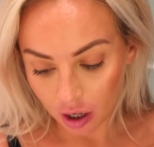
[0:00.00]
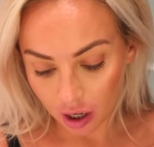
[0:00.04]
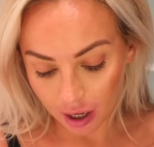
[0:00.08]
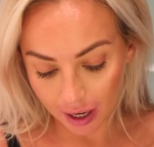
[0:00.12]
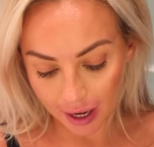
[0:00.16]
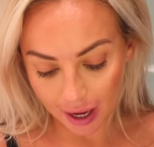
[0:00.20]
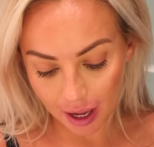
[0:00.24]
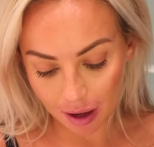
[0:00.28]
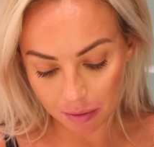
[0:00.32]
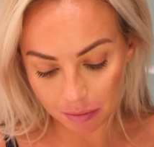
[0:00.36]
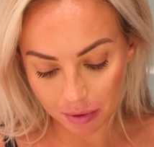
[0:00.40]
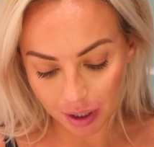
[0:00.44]

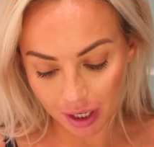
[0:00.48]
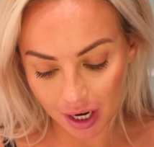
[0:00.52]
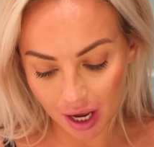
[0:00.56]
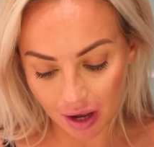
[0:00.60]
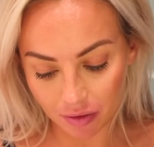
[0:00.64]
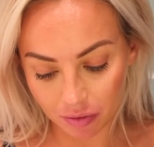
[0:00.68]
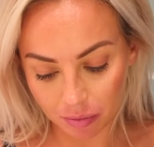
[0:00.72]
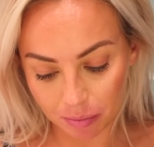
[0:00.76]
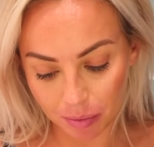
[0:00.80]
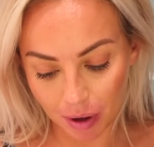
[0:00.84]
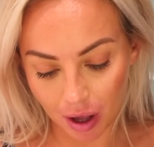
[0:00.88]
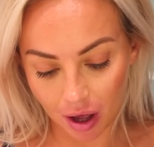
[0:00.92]
I am gonna
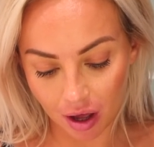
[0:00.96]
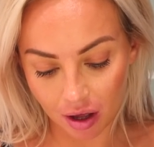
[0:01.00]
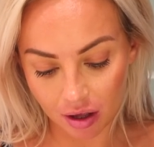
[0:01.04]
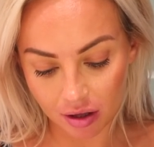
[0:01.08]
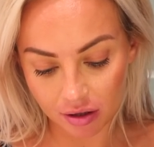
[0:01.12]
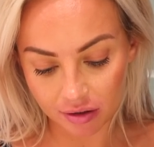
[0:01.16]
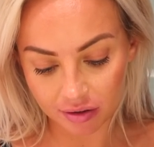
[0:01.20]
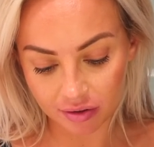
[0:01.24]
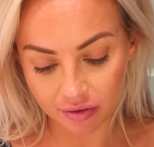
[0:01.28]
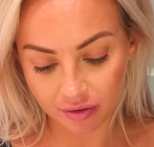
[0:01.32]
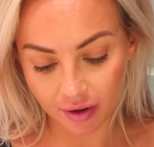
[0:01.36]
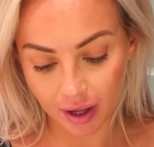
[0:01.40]
have a
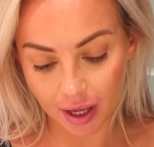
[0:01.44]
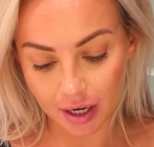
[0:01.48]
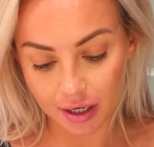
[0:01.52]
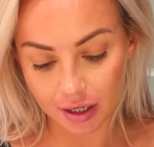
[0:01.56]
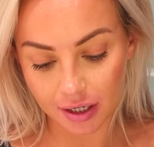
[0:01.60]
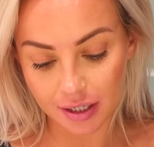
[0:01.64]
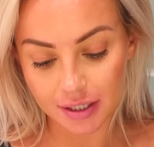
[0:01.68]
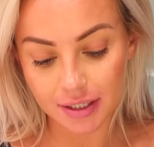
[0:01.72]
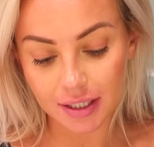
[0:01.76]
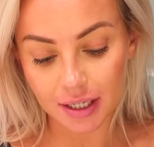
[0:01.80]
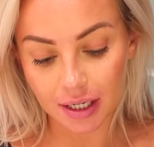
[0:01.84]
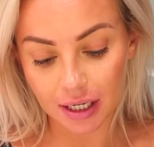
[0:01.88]
bath, and
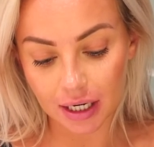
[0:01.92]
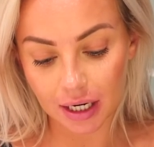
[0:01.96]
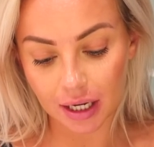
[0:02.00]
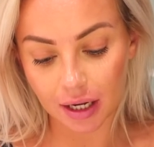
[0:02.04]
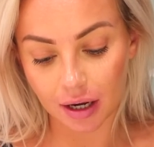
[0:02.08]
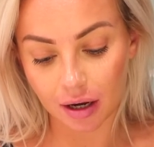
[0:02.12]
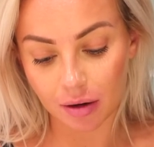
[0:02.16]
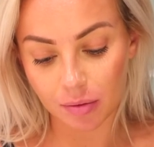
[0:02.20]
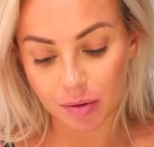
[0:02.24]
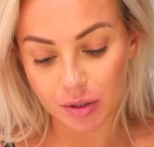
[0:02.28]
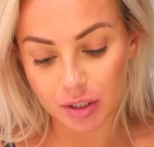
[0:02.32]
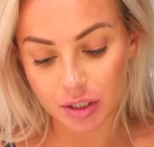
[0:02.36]

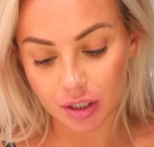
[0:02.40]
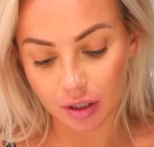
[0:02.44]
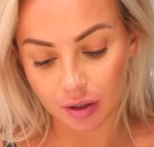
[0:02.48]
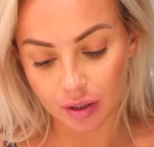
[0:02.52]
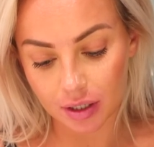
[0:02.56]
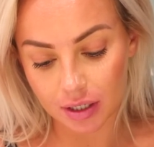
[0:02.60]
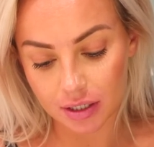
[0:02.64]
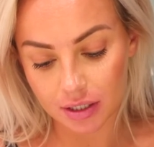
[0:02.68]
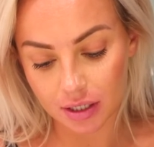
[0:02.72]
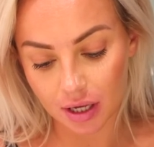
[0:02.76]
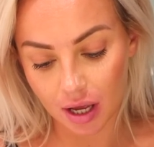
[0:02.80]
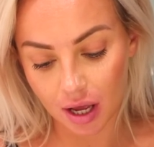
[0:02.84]
ideally I would do
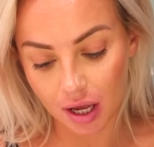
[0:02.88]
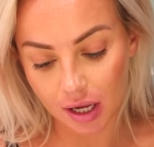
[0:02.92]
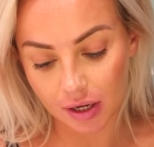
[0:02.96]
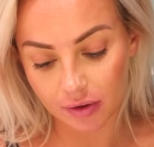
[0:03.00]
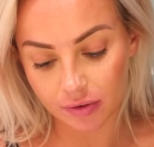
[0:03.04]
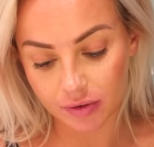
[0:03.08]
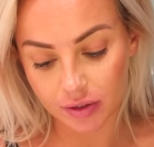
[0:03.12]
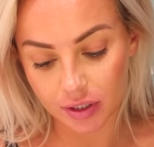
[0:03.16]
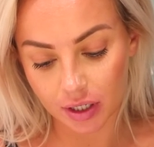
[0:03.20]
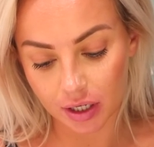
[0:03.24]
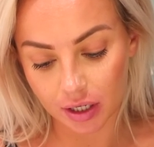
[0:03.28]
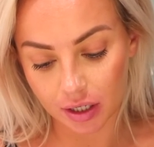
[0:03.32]
this
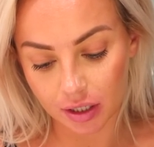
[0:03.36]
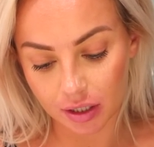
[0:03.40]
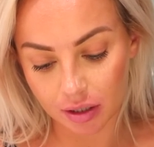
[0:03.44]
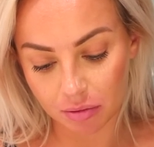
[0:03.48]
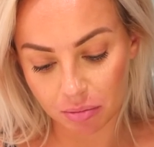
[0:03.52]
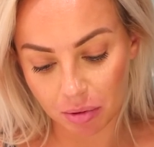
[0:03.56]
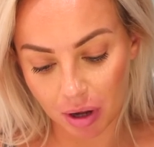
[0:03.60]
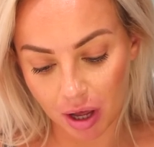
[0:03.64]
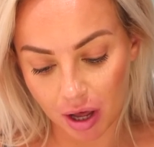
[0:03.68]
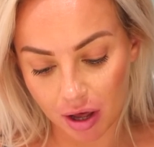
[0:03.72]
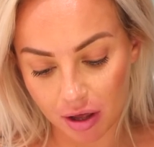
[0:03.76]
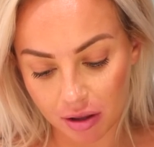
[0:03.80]
after
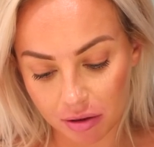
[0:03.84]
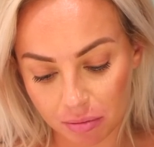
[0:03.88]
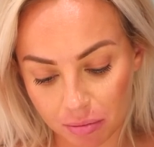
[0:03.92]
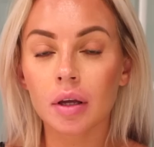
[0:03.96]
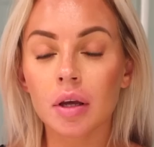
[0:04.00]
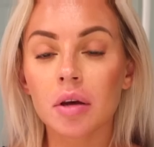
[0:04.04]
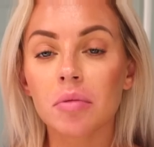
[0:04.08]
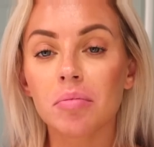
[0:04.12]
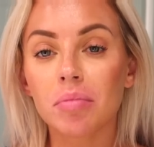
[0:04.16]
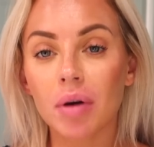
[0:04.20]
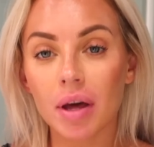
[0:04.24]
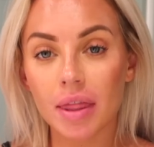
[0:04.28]
the bath,
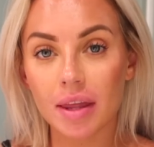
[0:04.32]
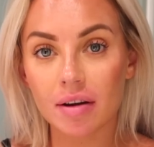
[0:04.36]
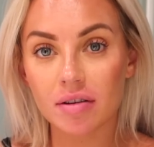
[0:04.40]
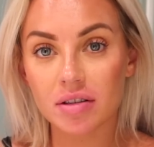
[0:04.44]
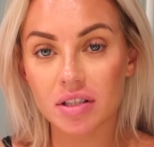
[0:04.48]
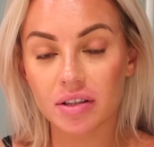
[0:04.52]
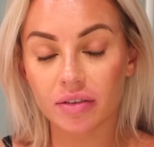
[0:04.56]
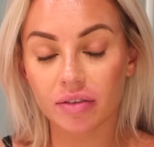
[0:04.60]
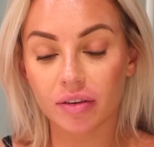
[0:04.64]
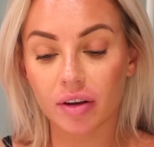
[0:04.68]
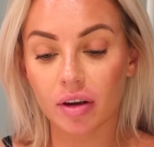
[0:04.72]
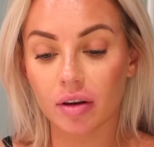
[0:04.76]
but
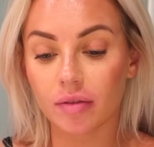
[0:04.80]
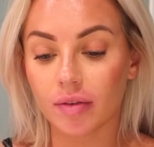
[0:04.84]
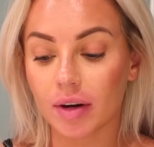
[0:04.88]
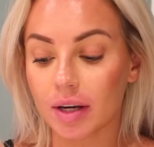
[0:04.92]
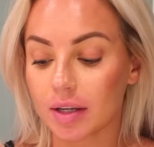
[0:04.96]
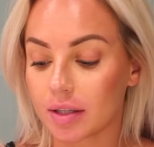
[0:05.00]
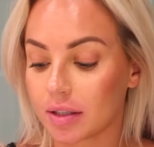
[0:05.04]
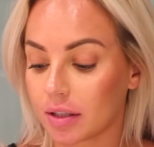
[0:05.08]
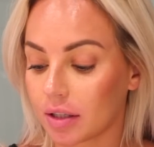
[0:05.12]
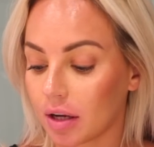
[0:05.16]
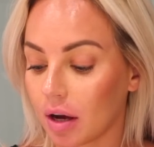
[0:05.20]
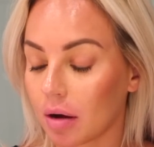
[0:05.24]
there's a few of
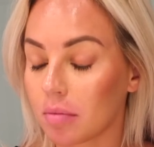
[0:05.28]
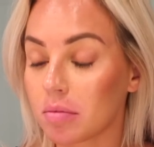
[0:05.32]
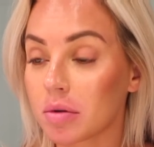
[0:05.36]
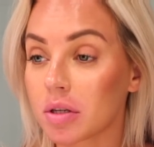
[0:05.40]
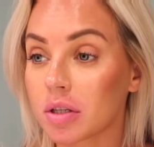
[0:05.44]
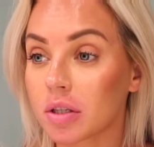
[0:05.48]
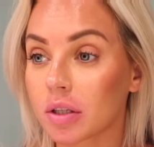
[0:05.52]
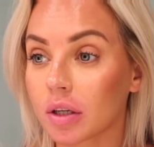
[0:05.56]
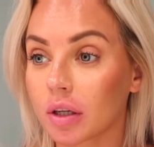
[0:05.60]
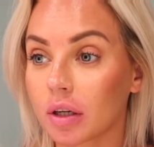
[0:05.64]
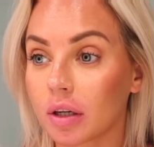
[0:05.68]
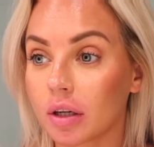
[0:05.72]
us, so I'm
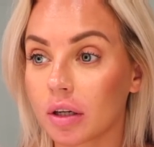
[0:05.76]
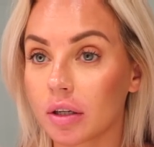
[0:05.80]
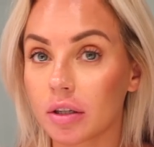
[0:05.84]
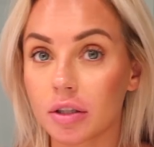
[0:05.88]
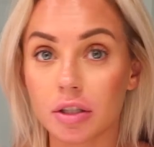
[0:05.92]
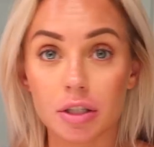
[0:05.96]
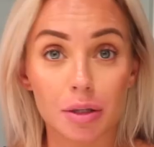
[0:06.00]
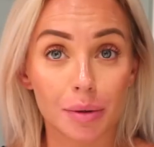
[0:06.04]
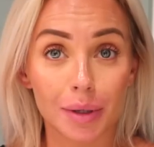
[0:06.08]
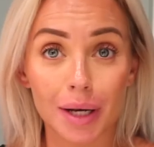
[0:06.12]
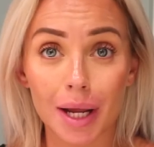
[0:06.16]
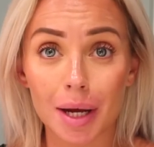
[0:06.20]
just gonna
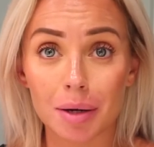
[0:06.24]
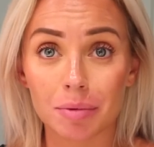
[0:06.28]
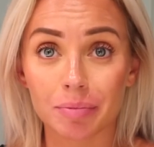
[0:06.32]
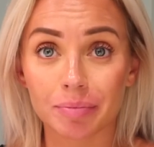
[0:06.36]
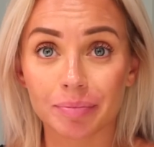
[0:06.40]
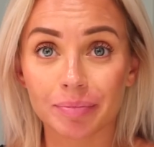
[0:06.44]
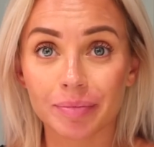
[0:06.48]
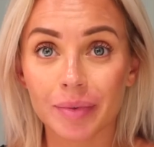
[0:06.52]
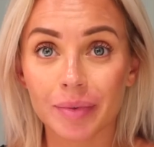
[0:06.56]
do it now.